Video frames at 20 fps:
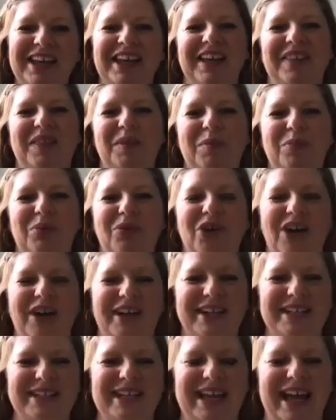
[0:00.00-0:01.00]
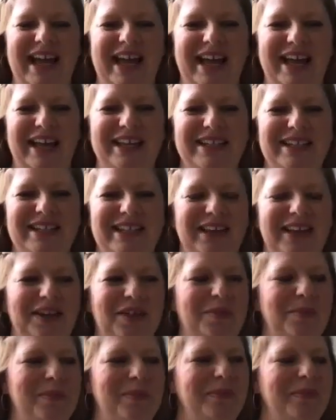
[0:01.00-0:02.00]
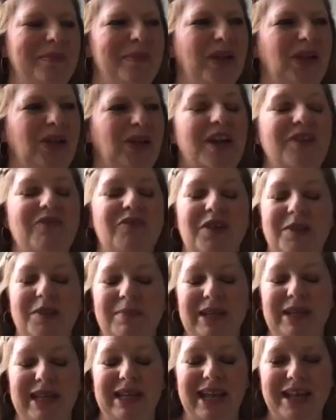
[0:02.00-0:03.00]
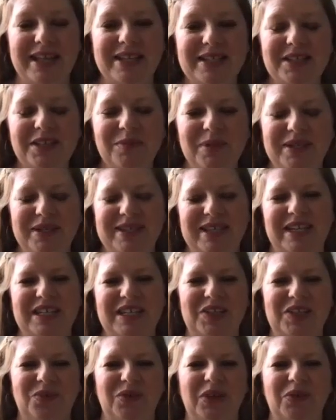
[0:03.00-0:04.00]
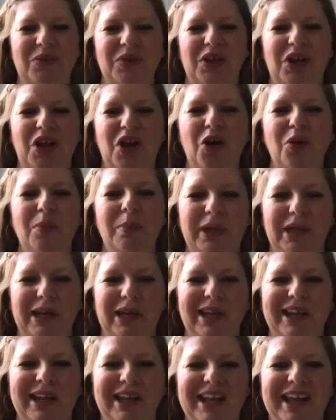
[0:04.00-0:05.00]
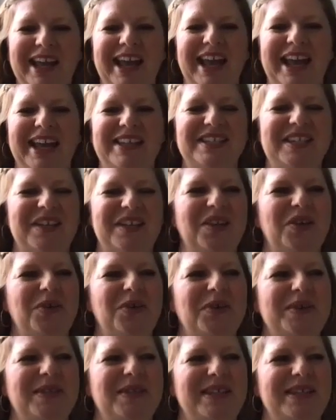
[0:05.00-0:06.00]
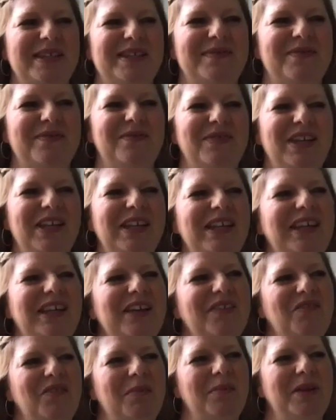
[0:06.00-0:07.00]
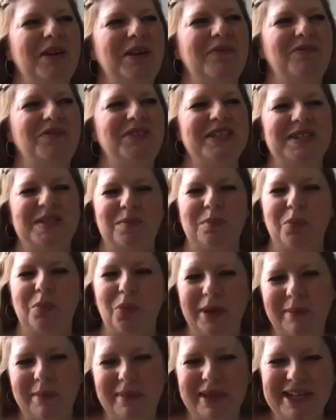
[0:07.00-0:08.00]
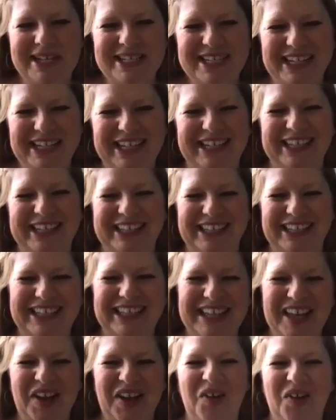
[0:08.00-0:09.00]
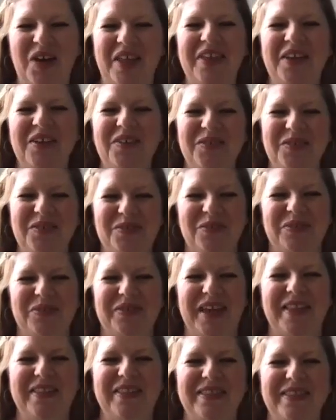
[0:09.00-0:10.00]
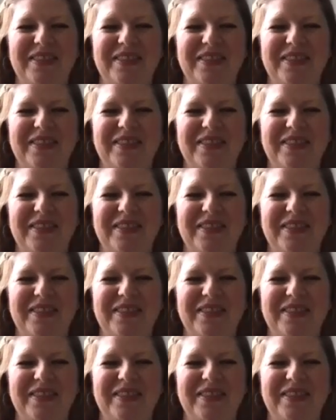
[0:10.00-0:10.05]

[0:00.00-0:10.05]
The product had, a lot of it had been canceled because they didn't know when they were going to open. And so there was this feeling of a bit of disappointment that